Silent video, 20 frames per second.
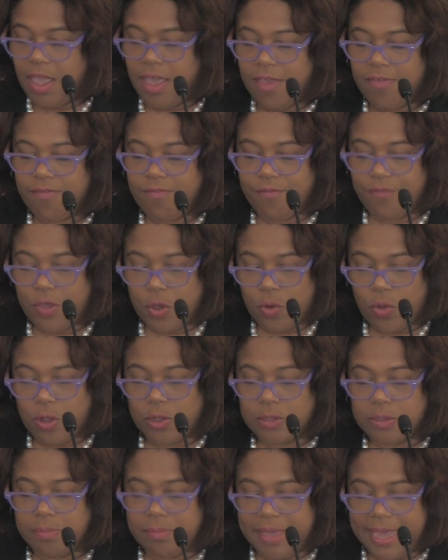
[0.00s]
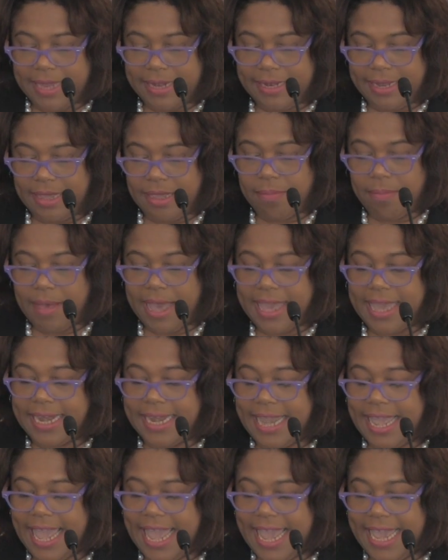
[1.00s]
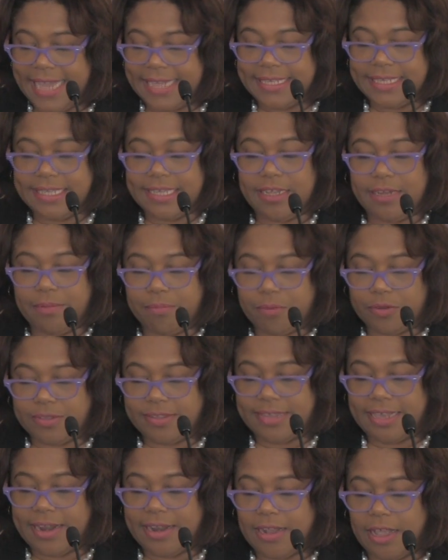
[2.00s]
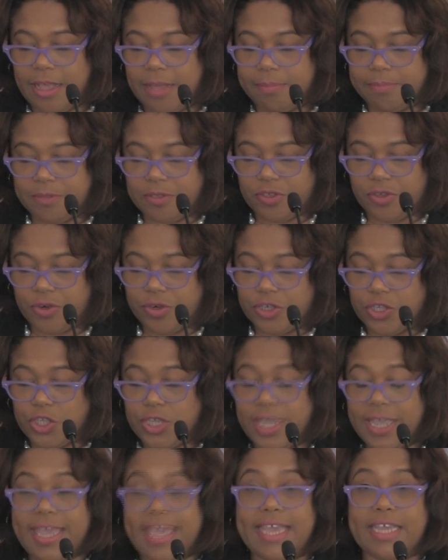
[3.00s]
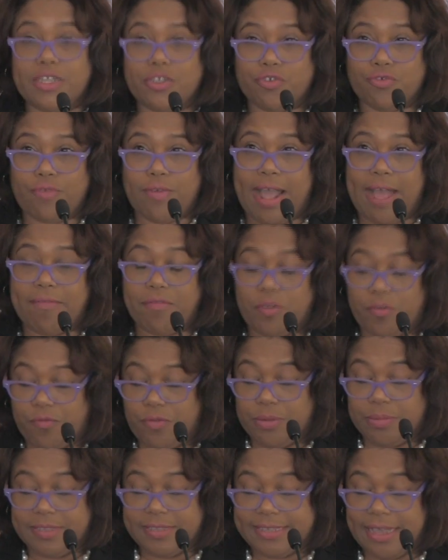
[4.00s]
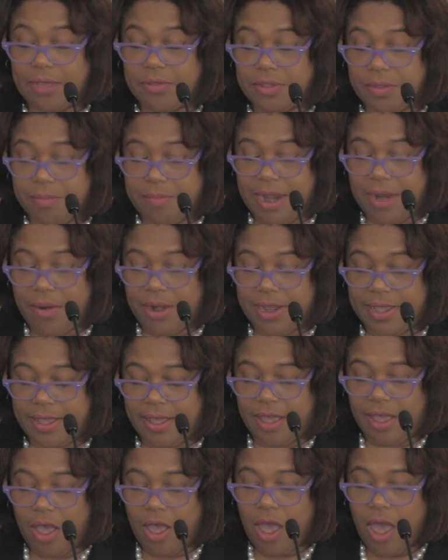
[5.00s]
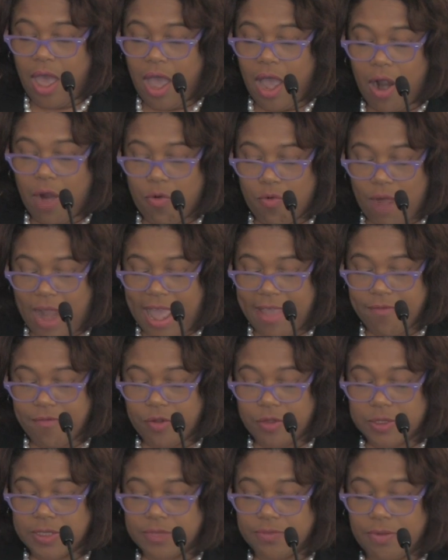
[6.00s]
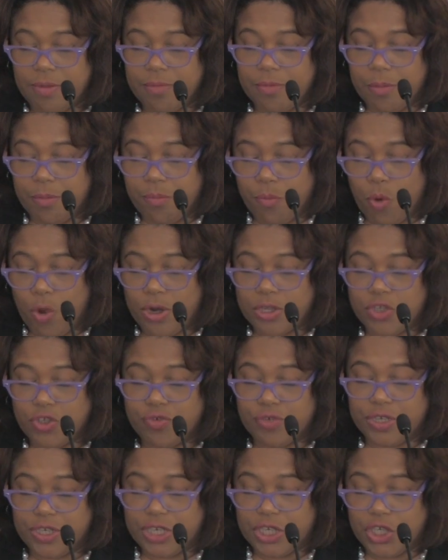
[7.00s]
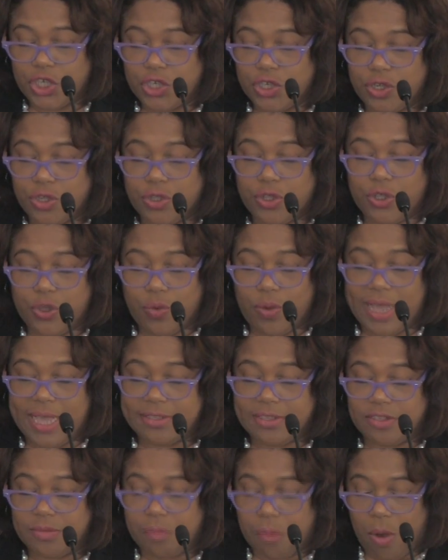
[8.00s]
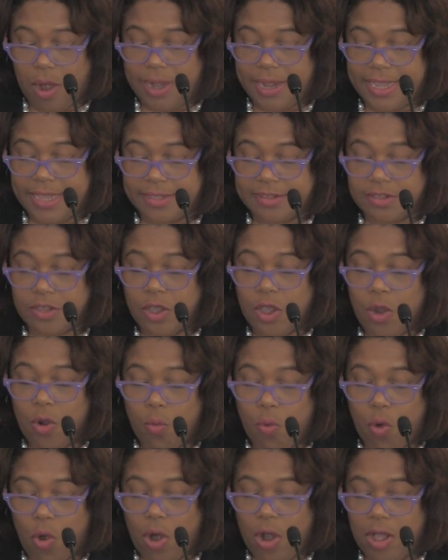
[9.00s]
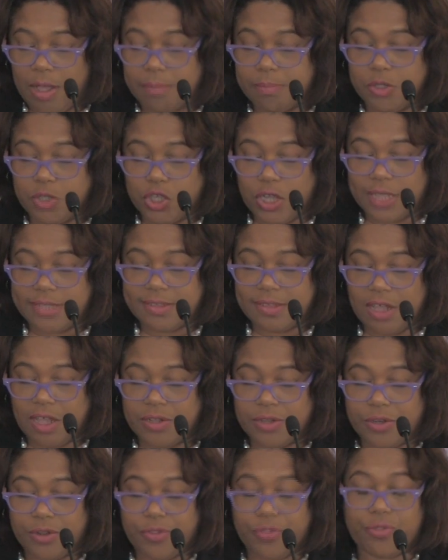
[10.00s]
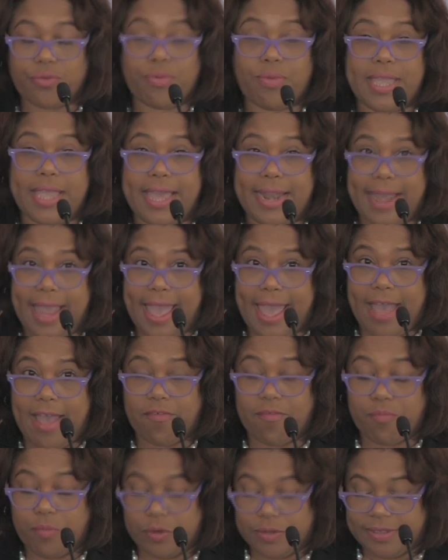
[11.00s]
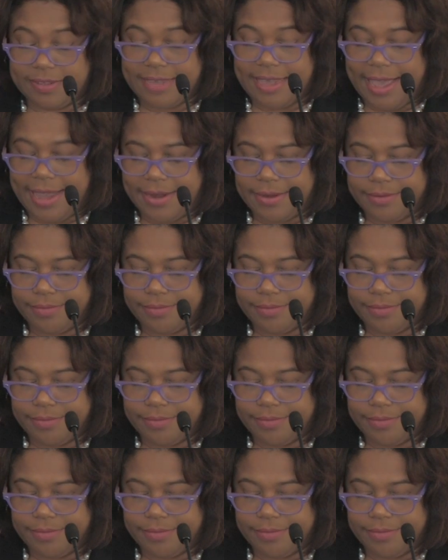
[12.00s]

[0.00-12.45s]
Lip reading: fueled mainly by an 18% upsurge in travel from South America. Arrivals from the more traditional U.S. markets were up just under 3.5%.